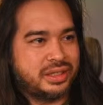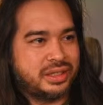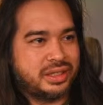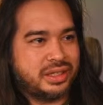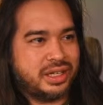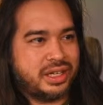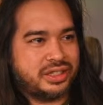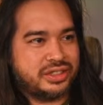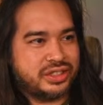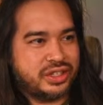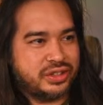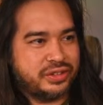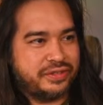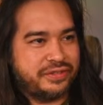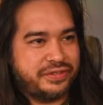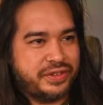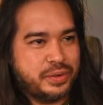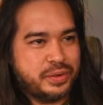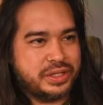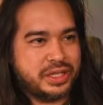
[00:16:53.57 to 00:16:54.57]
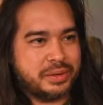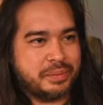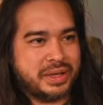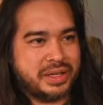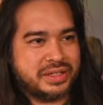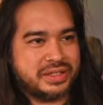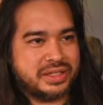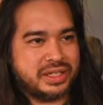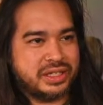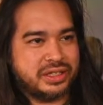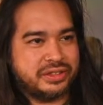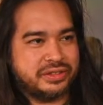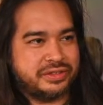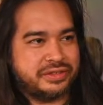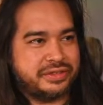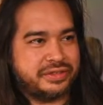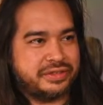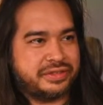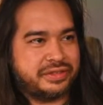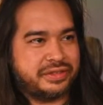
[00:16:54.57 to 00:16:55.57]
I was confusing
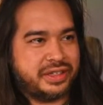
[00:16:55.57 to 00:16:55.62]
myself.